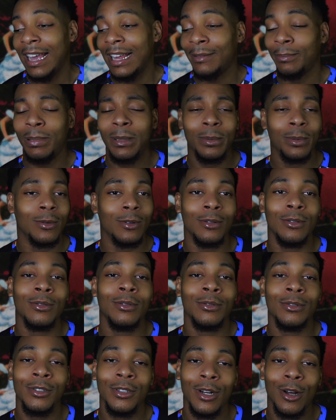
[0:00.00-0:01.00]
And
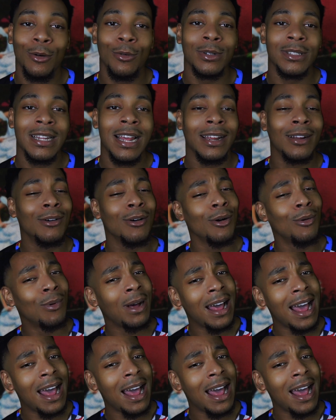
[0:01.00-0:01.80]
people, you know, was like, girl, what